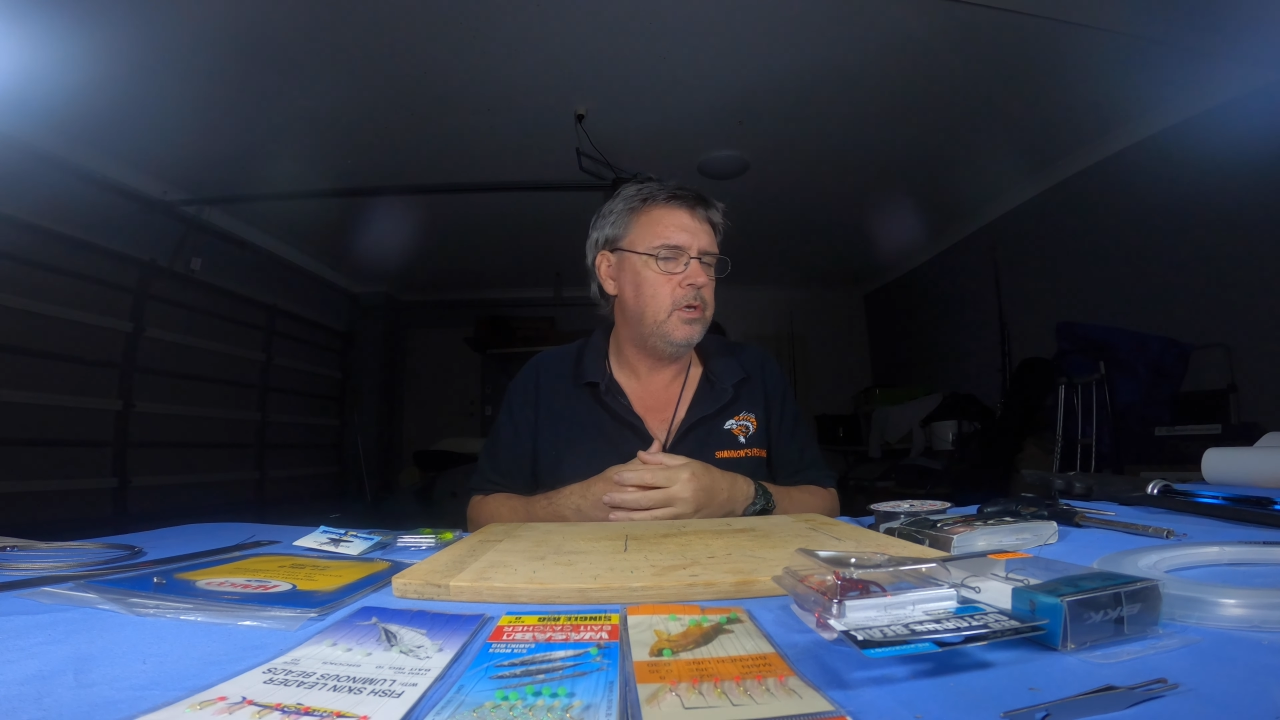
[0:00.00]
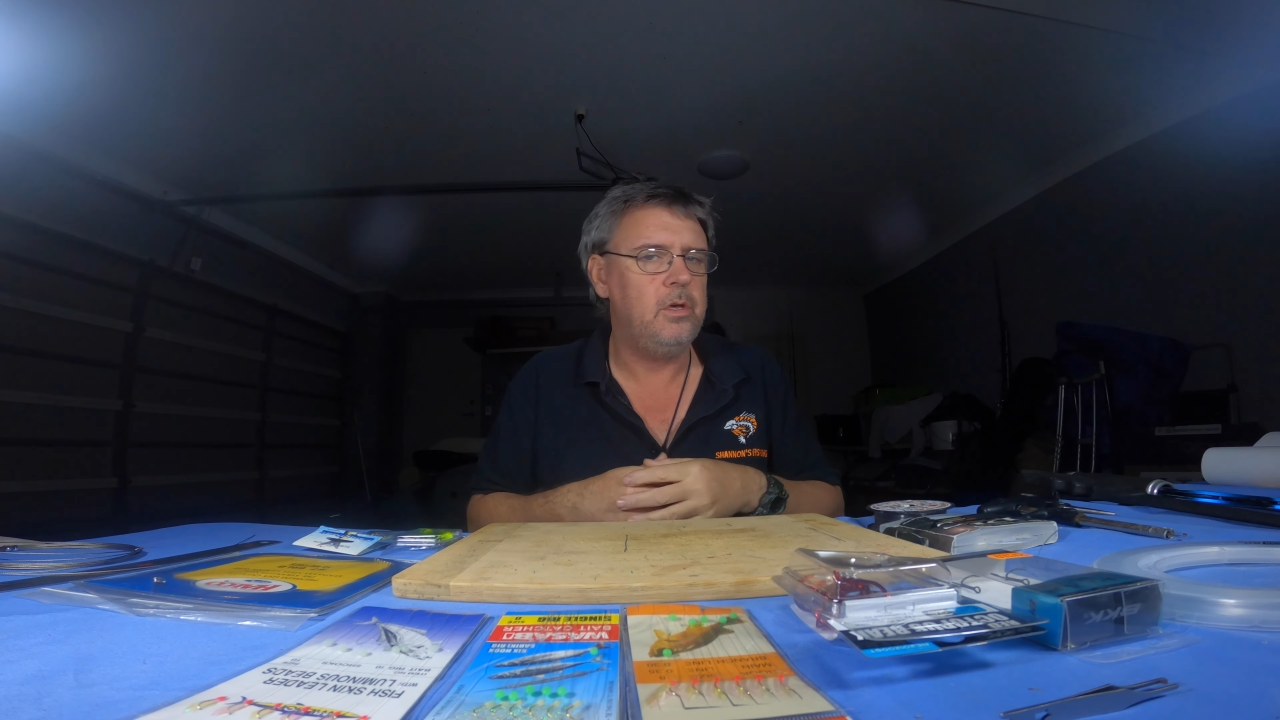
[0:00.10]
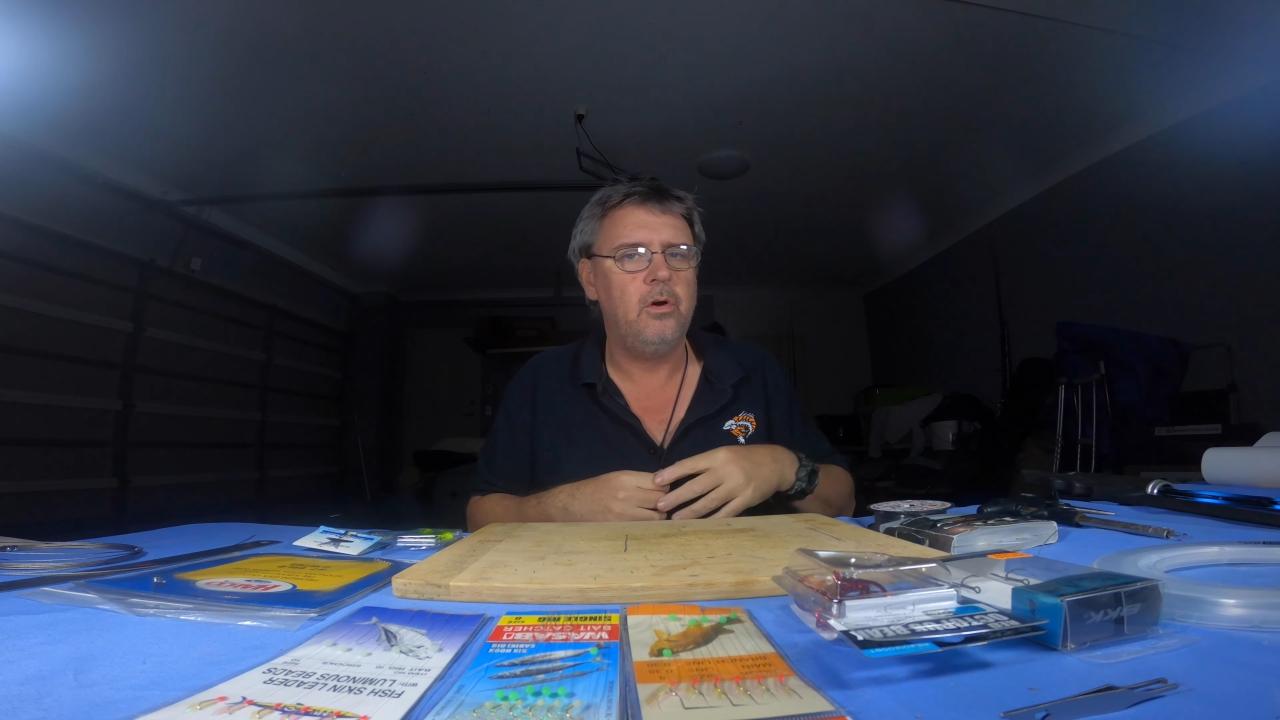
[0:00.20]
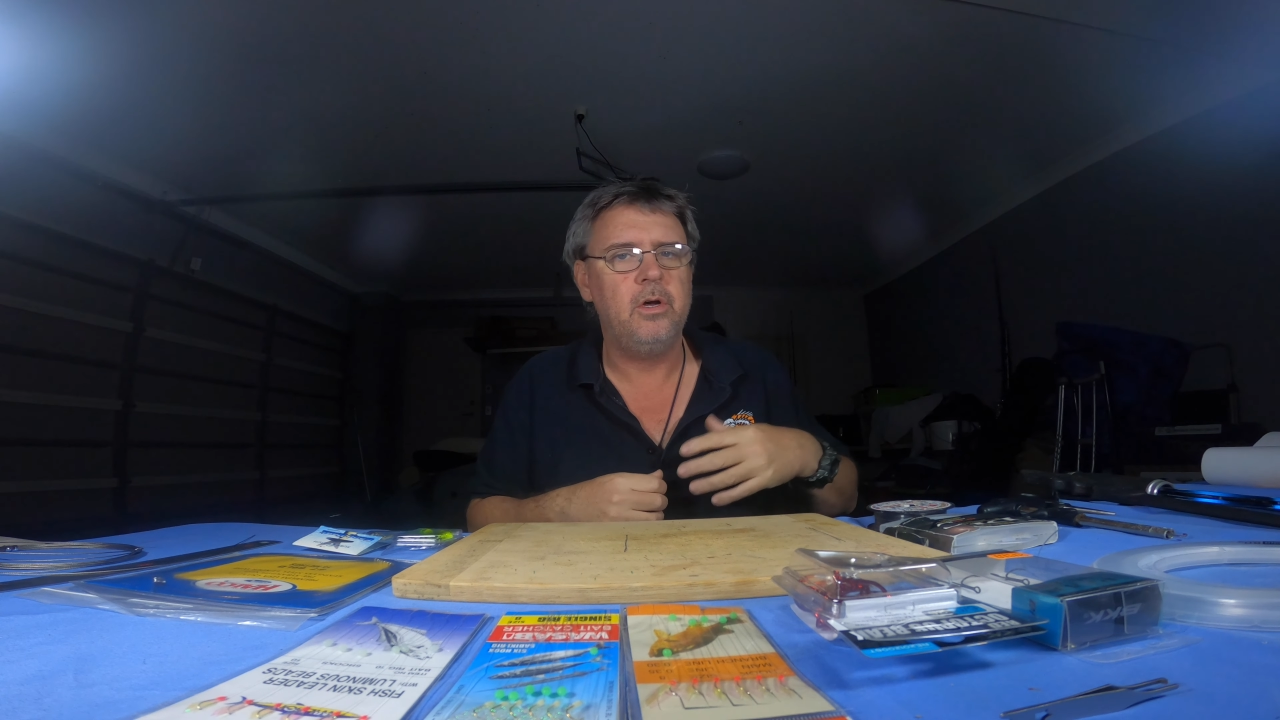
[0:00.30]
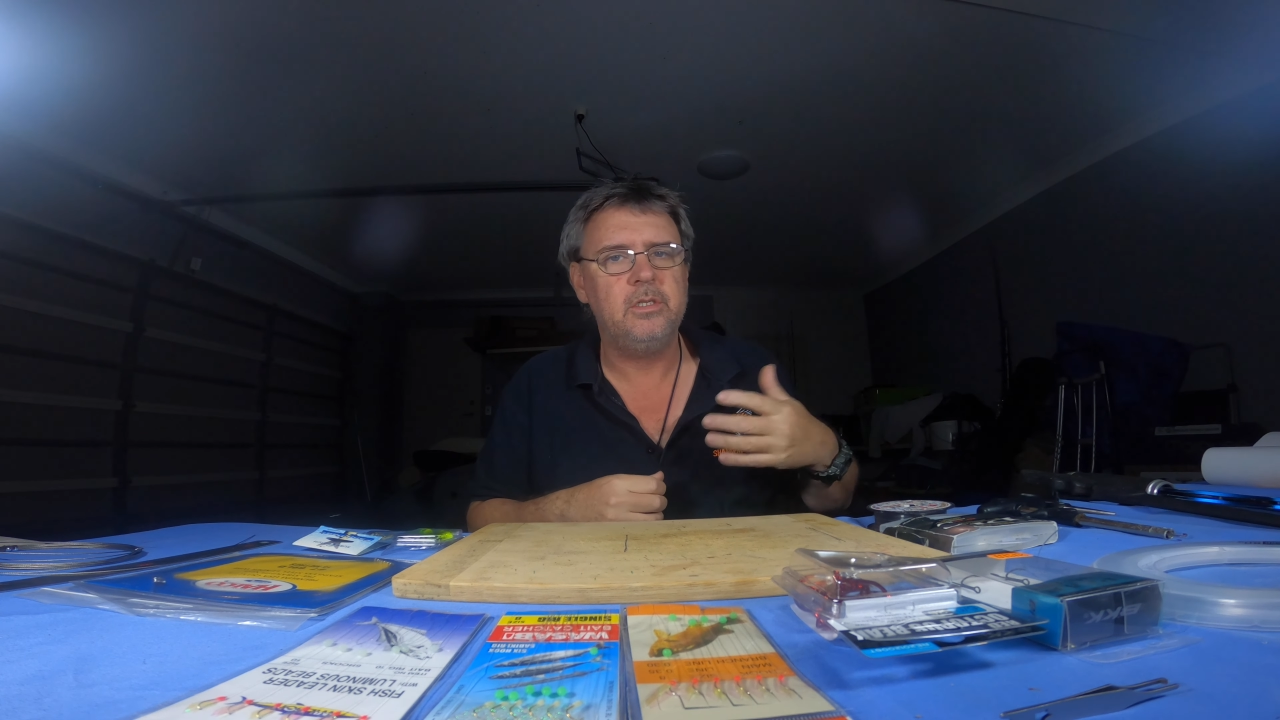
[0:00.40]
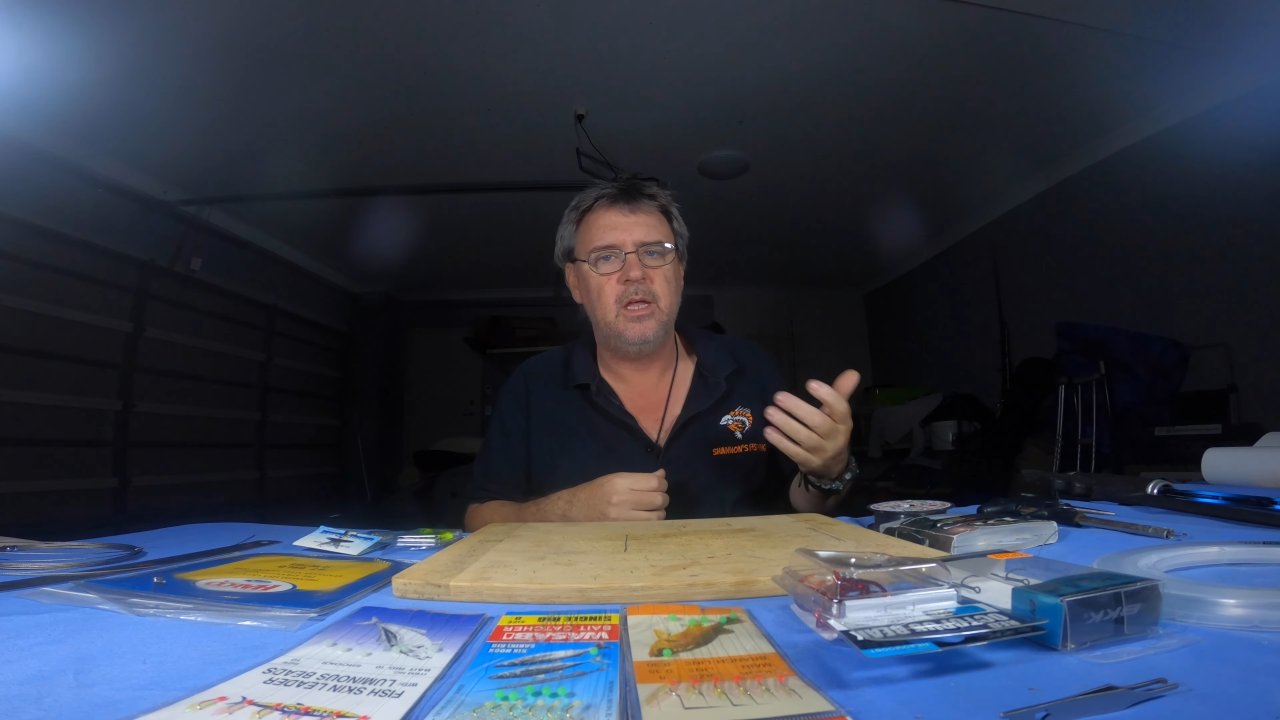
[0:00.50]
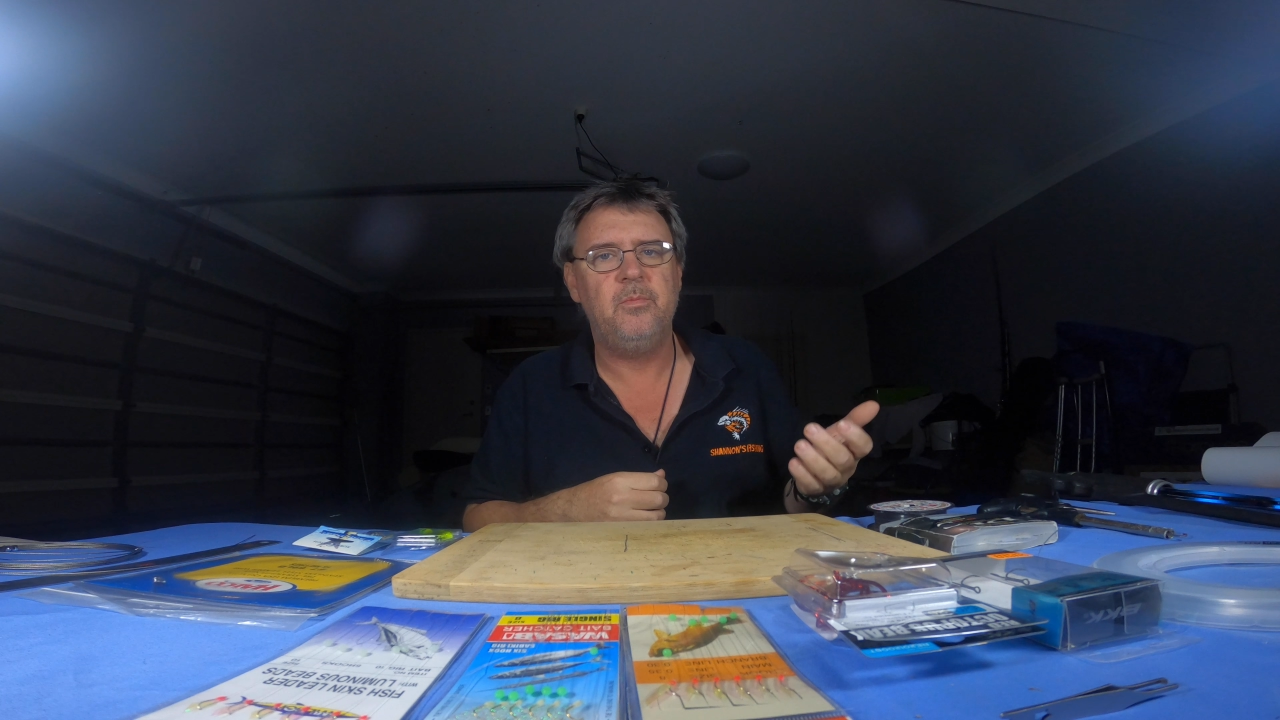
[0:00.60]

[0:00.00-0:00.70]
You guys know